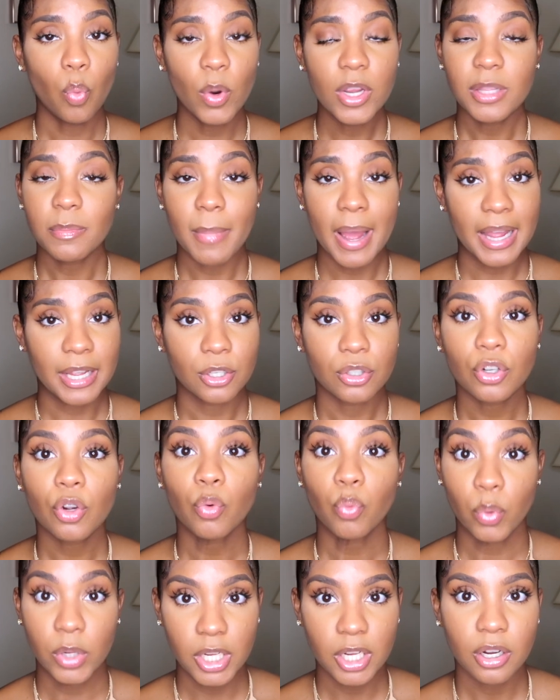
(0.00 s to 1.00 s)
with my
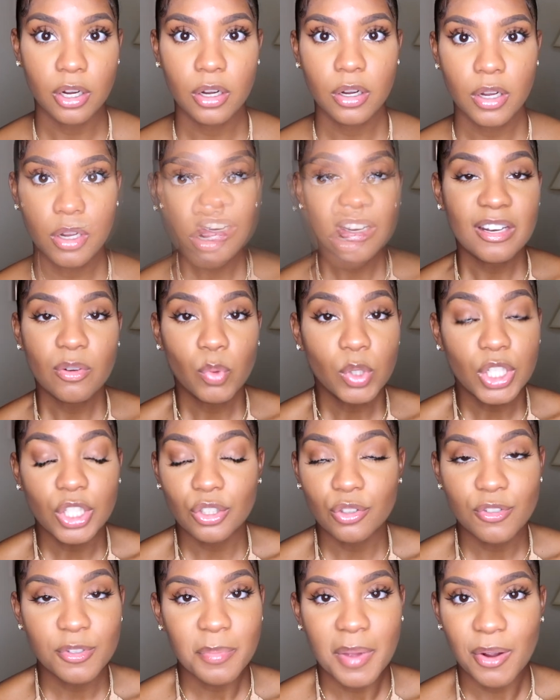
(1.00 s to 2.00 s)
career. I didn't want to
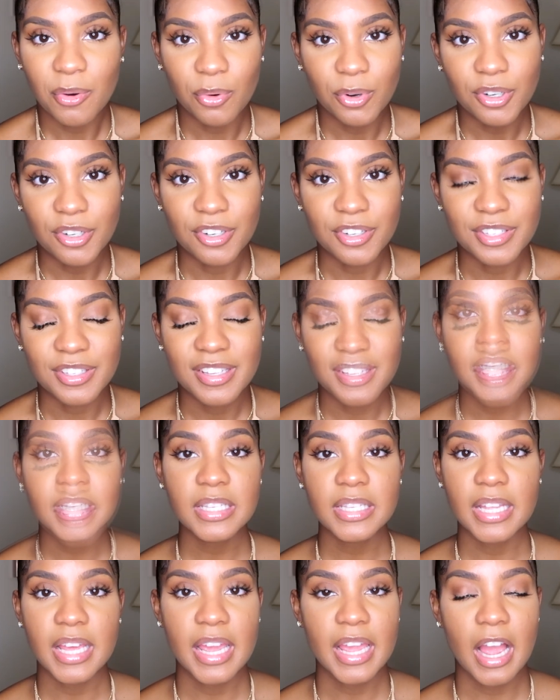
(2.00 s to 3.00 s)
lose my orders.
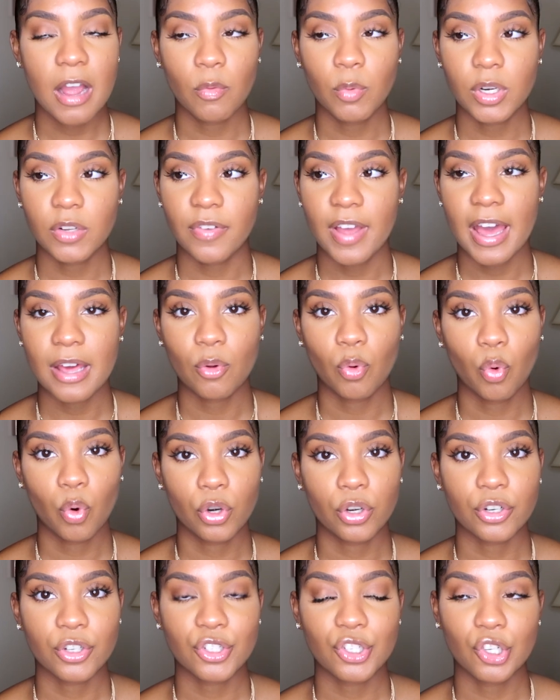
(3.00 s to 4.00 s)
Let's say I would have had
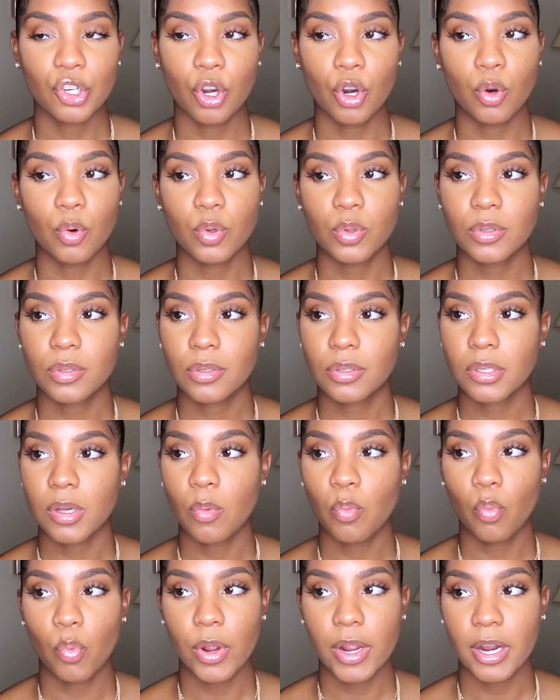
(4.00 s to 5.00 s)
orders to go
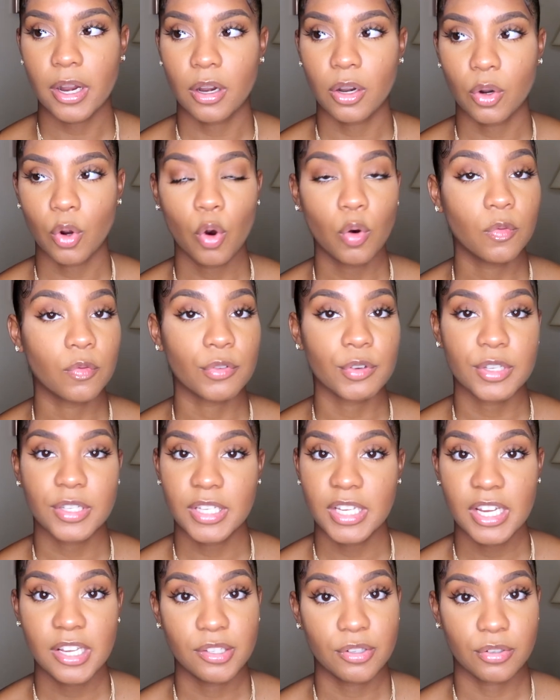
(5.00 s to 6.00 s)
somewhere
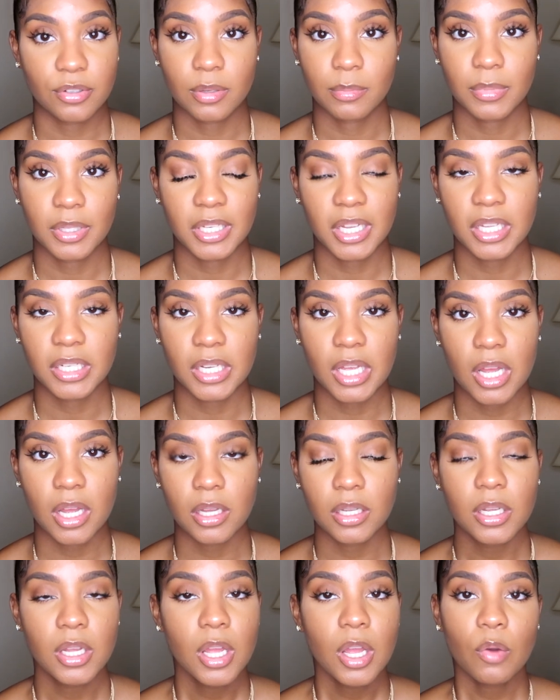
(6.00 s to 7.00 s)
overseas or something like
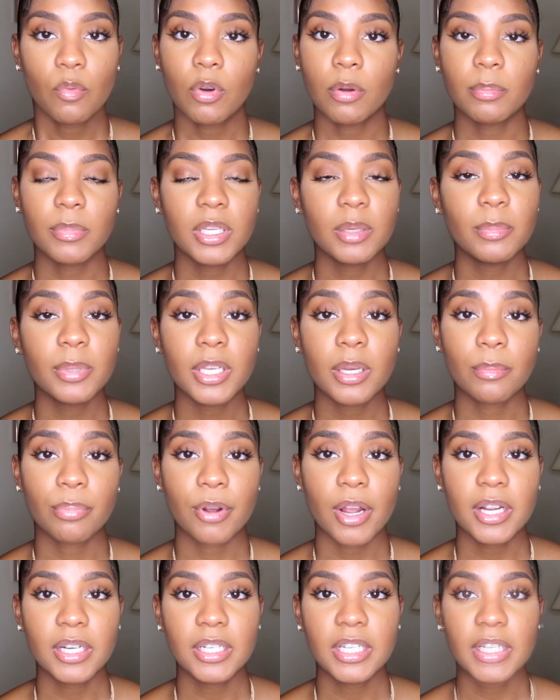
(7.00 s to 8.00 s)
that. With me being
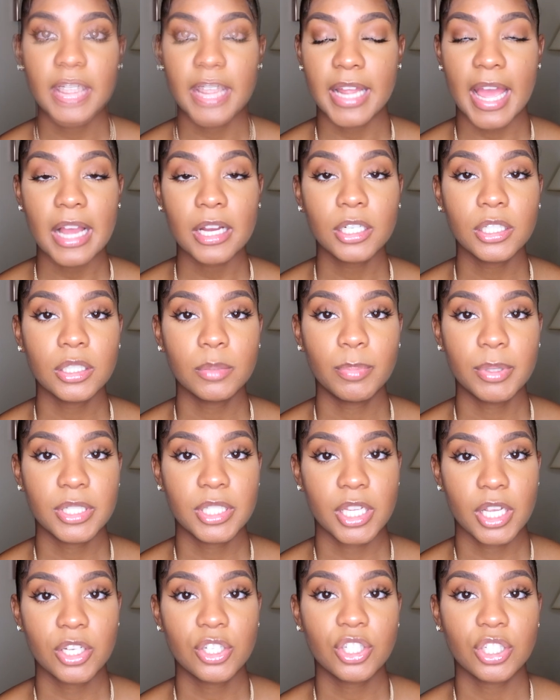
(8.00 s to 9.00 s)
pregnant, that could
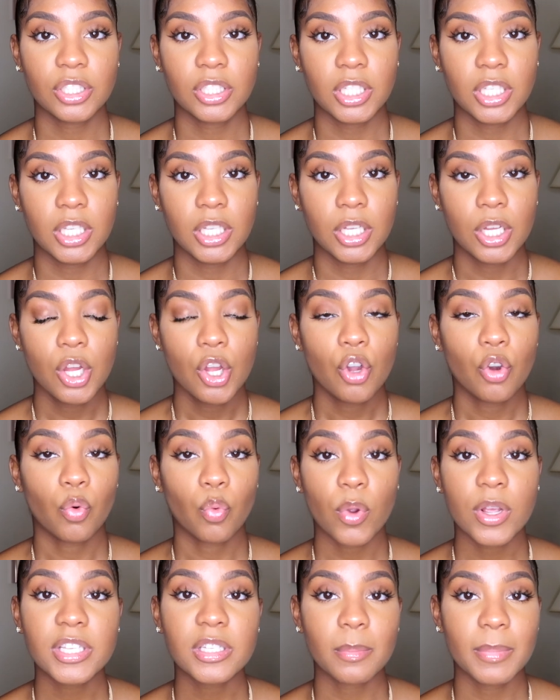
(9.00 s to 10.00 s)
potentially
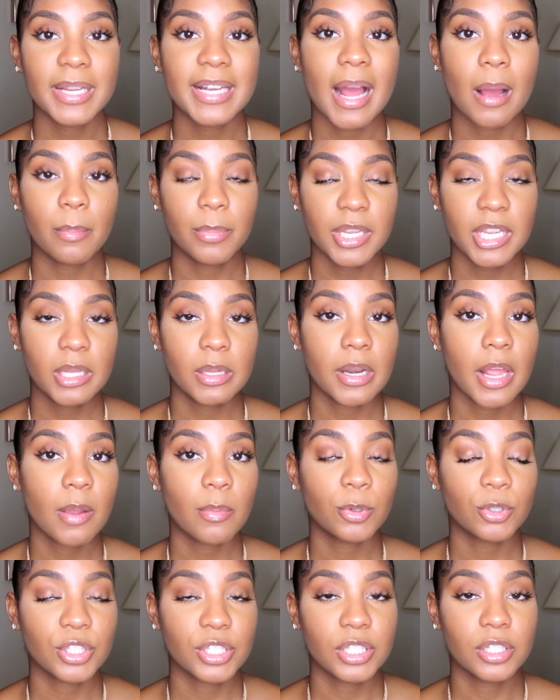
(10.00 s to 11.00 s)
risk me not being
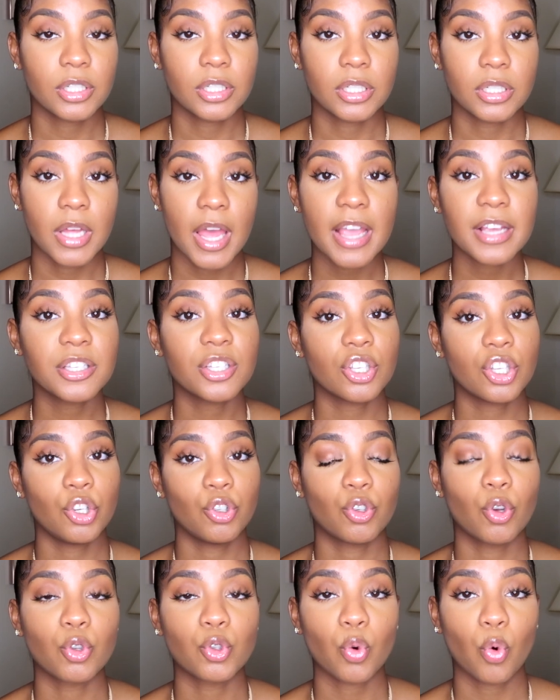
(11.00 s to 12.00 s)
able to
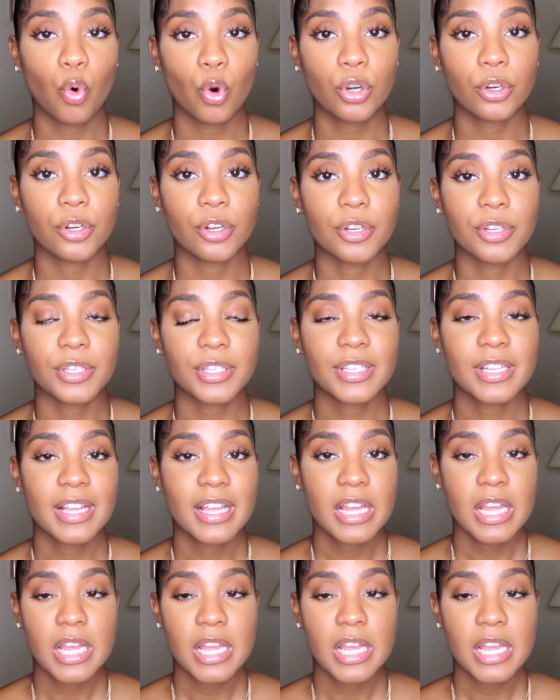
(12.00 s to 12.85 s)
execute those orders